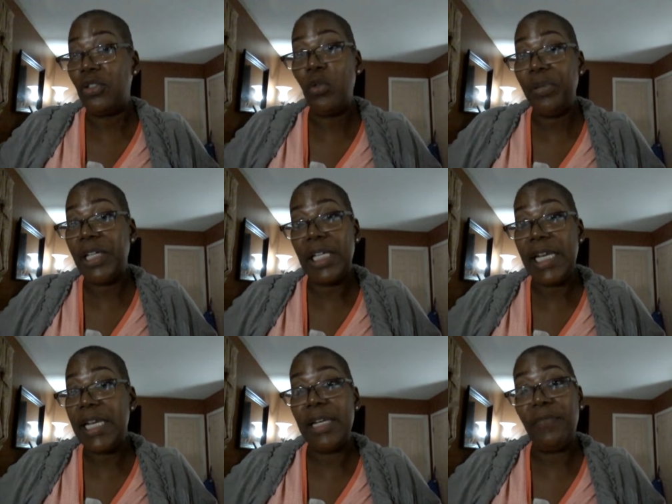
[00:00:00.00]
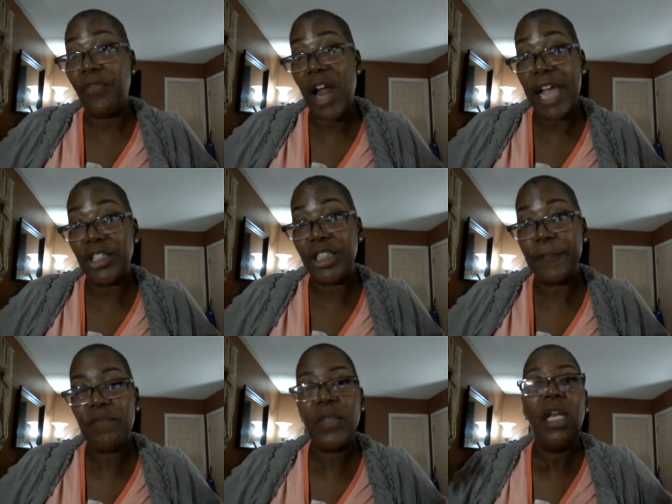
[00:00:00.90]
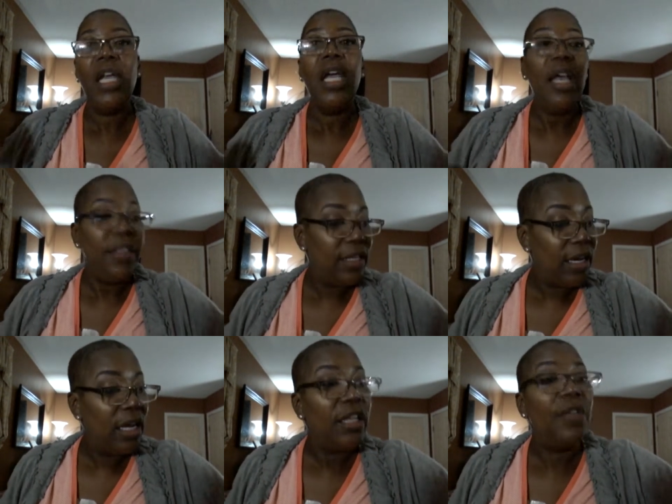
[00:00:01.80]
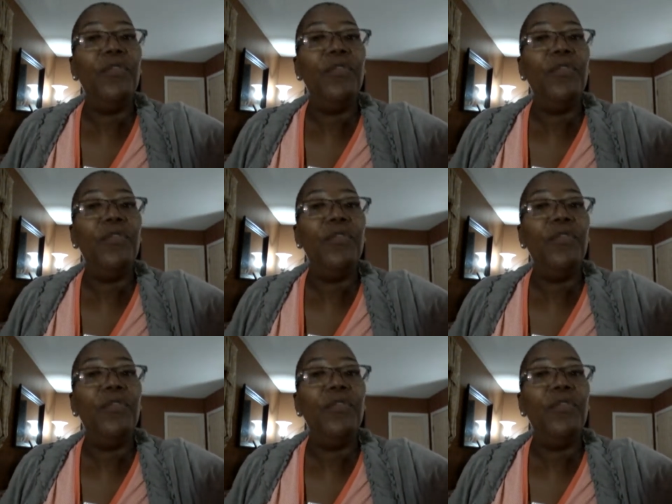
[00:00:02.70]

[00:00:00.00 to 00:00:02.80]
super clean and fresh. The